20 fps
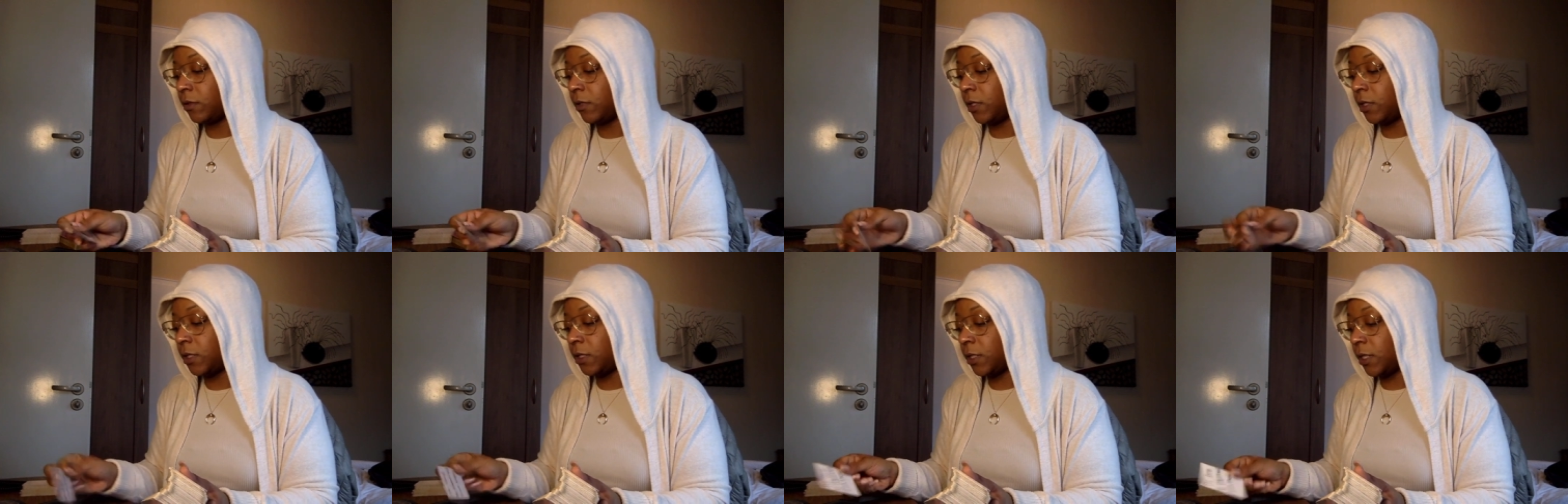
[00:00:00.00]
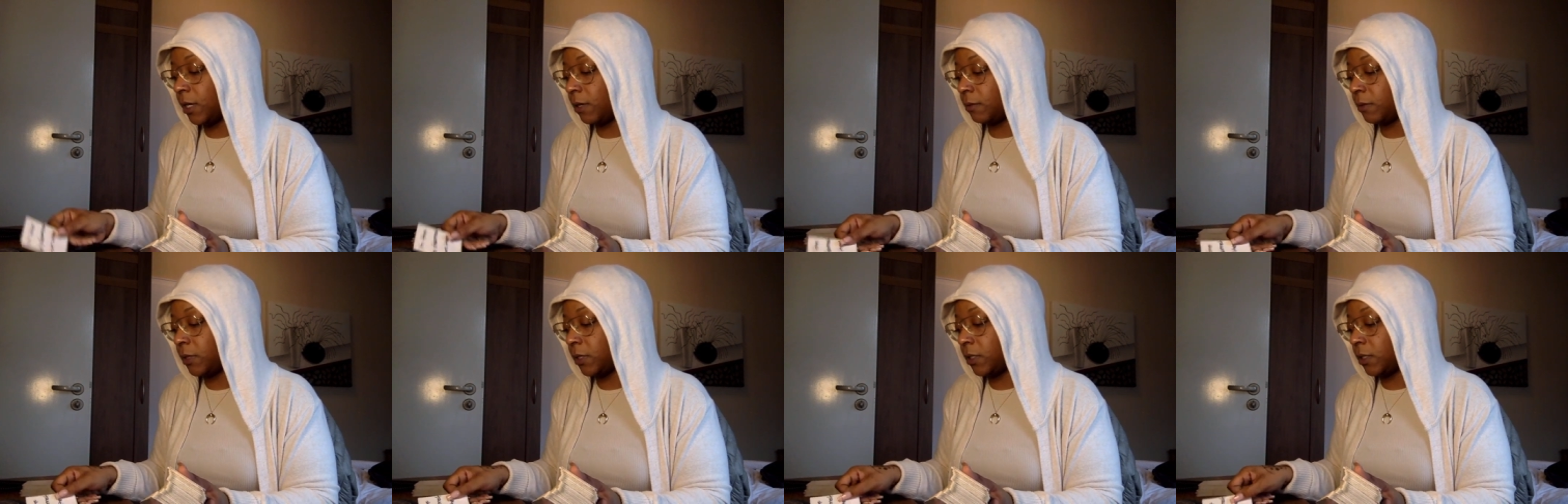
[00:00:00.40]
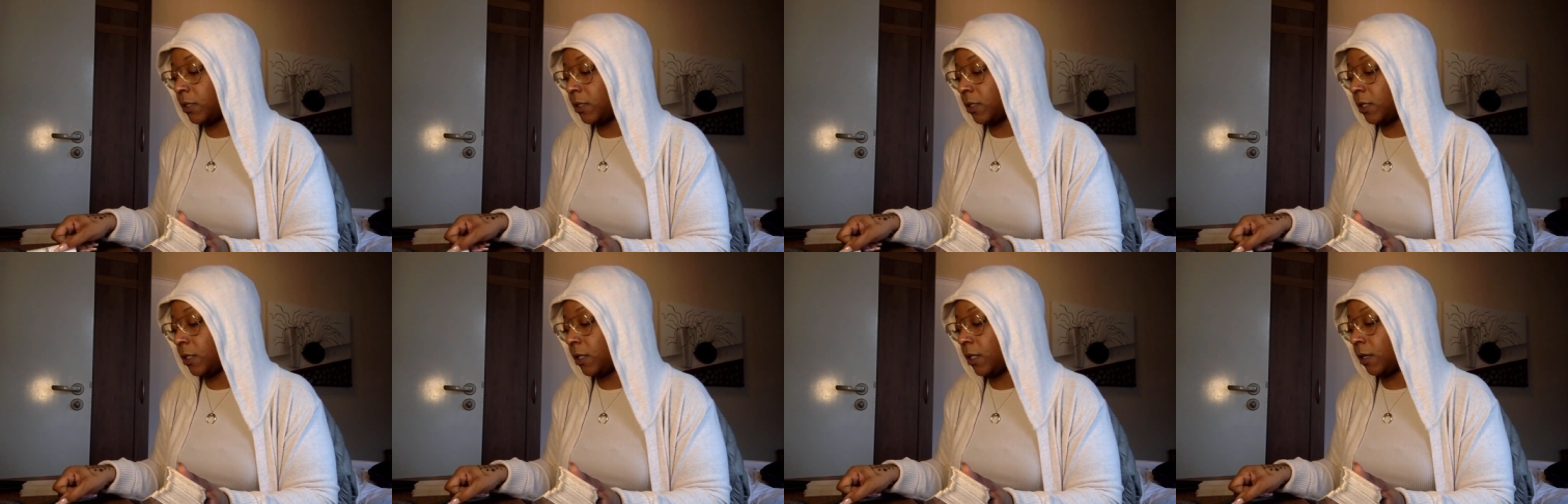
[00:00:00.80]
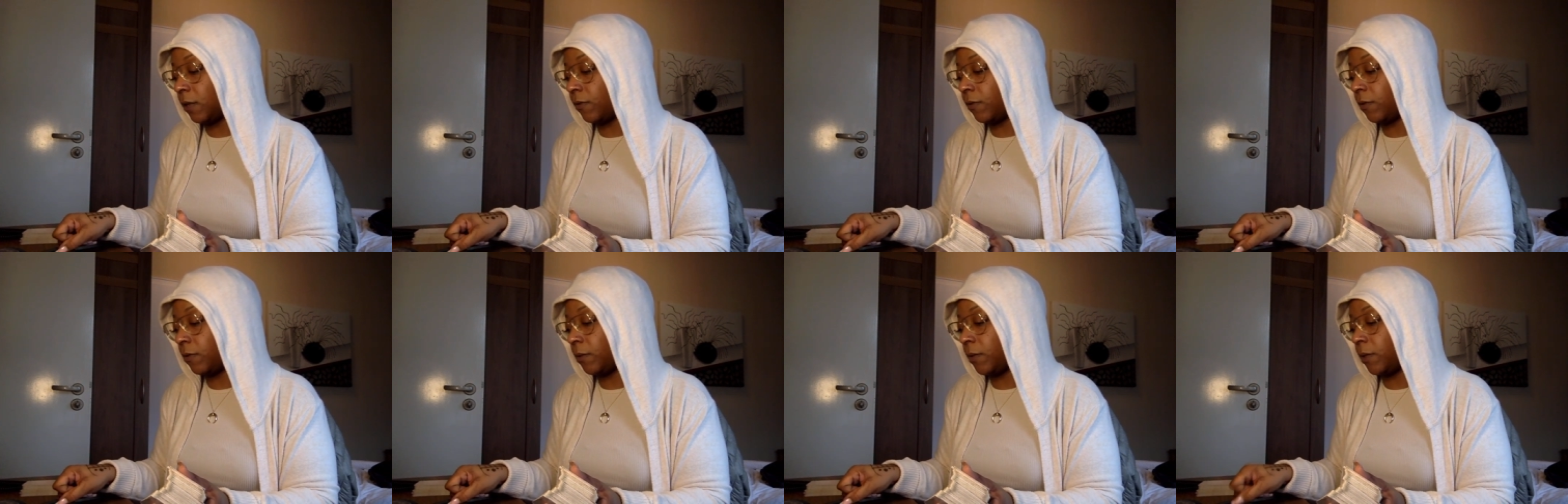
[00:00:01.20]
It's time to disconnect
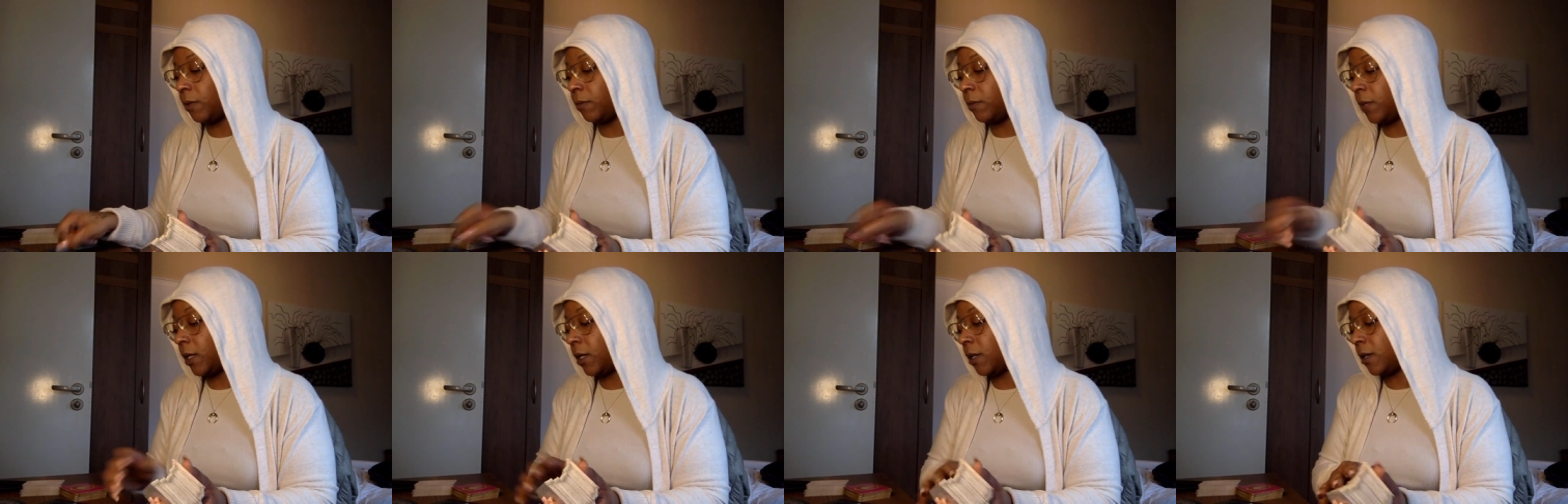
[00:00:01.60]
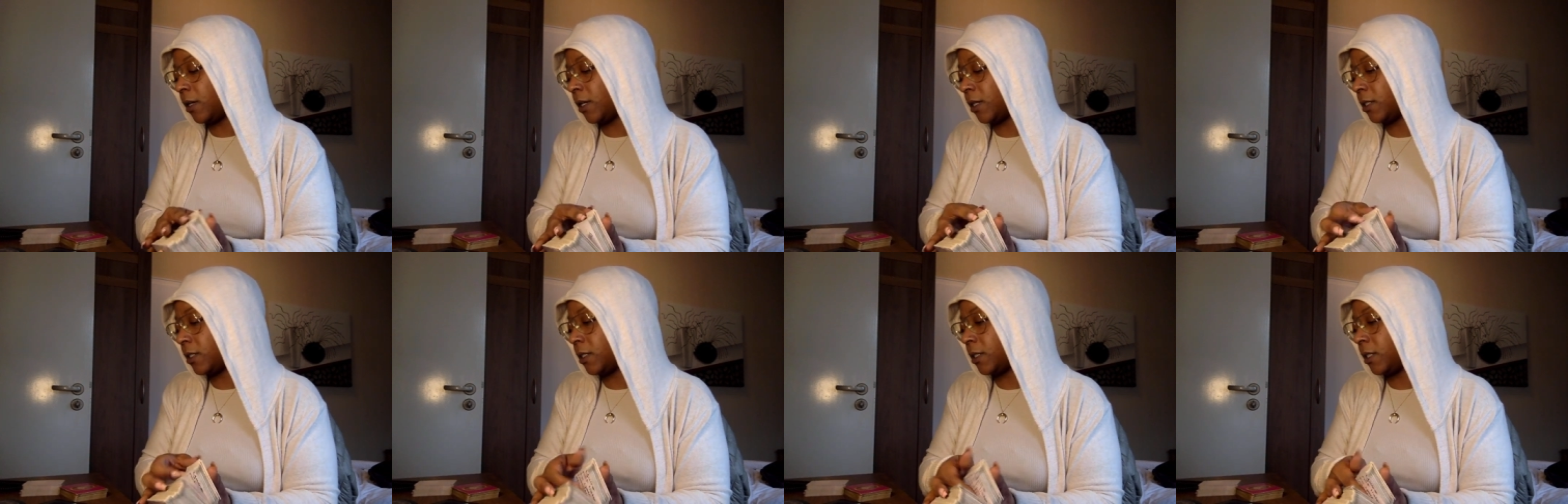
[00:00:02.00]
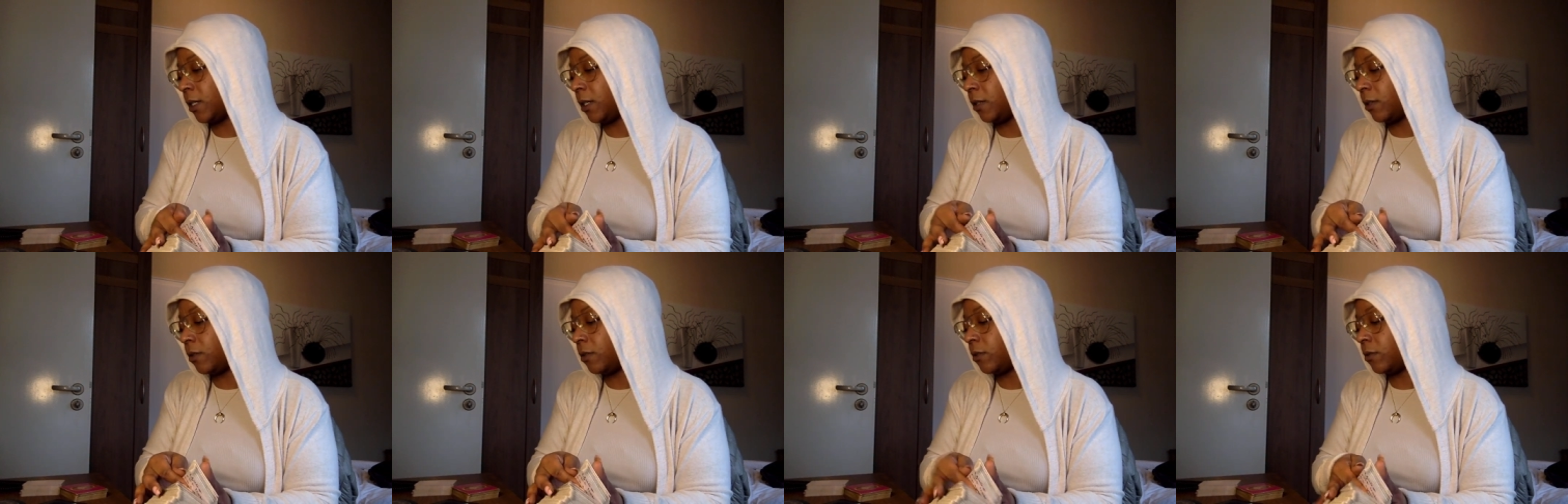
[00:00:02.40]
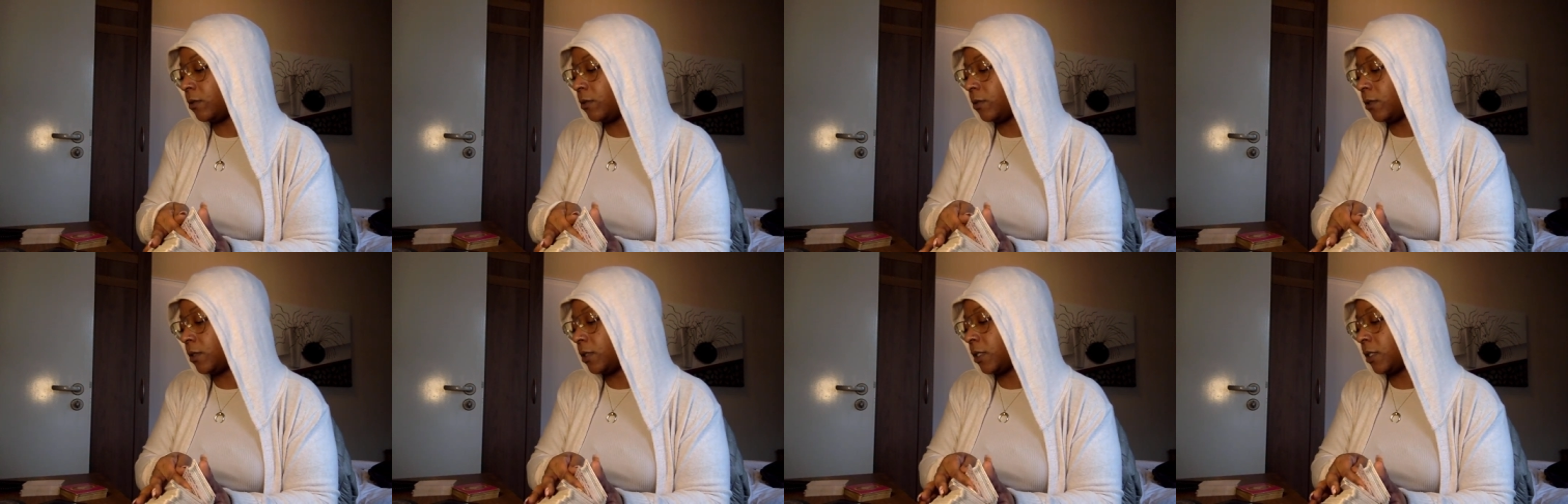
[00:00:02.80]
from them. They are not single.
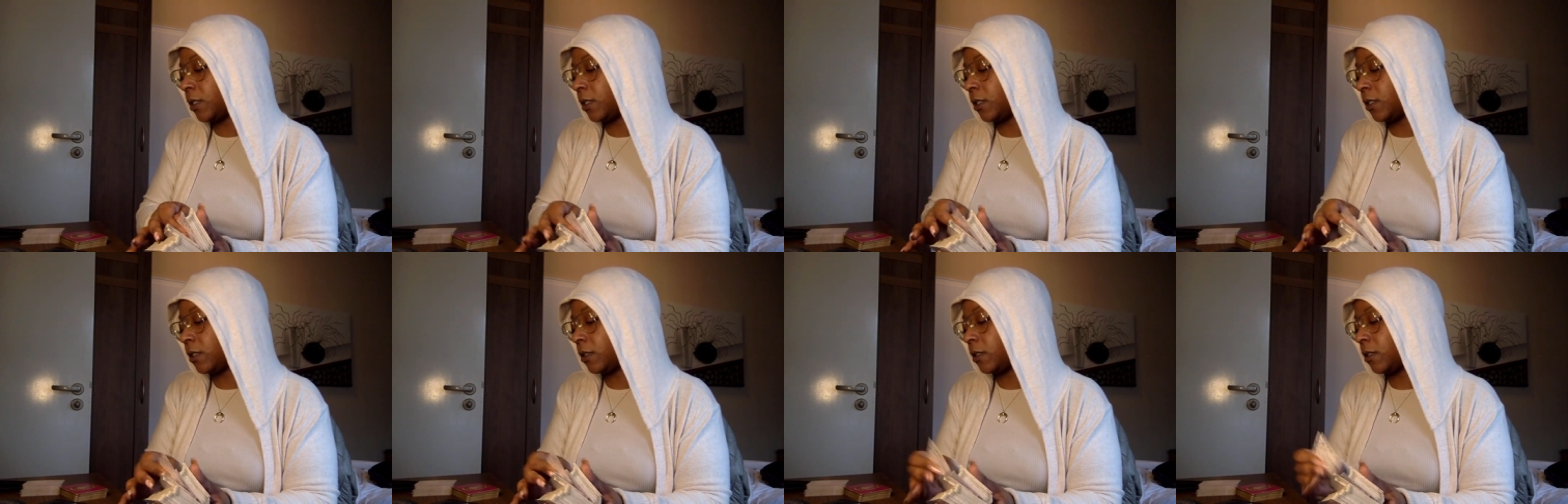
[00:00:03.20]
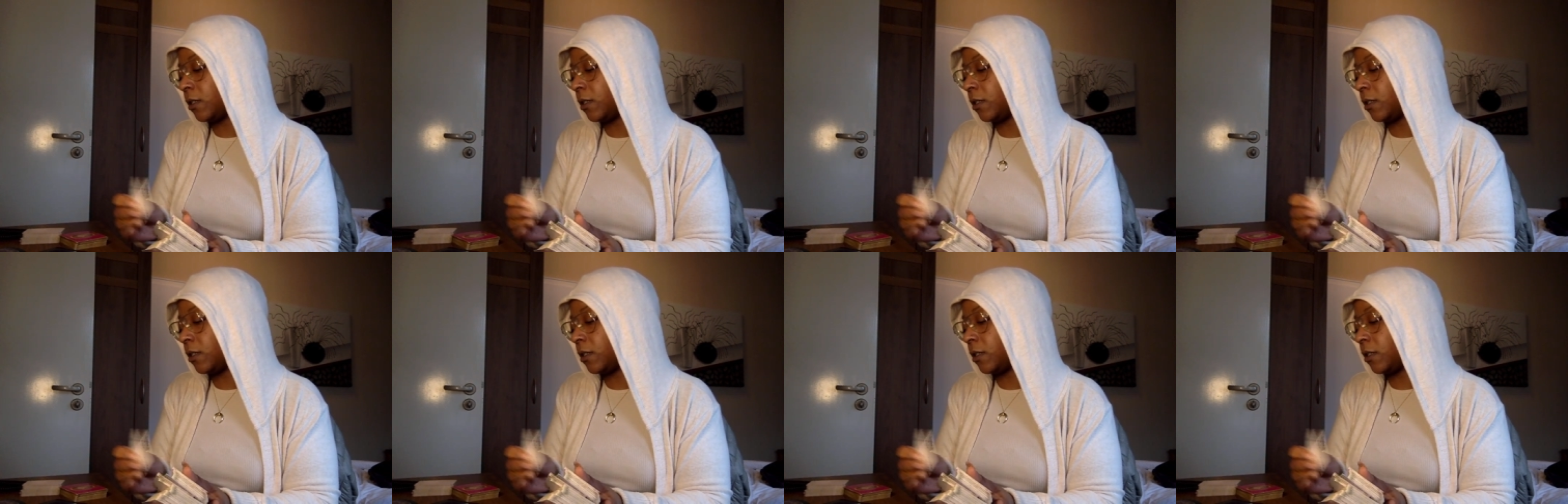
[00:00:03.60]
Who is that?